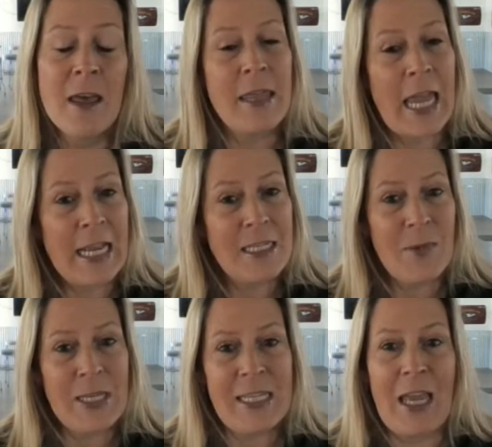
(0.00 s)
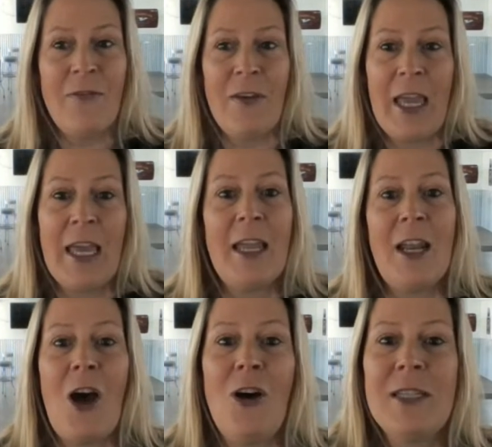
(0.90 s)
Thanks, be safe, and
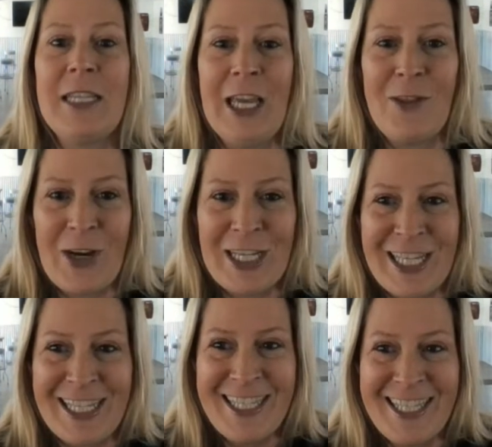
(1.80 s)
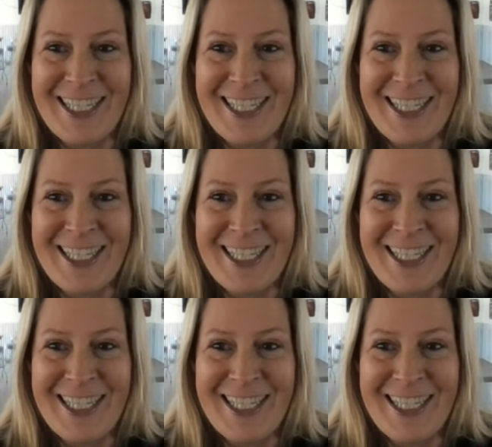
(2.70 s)
I'll see you at the races.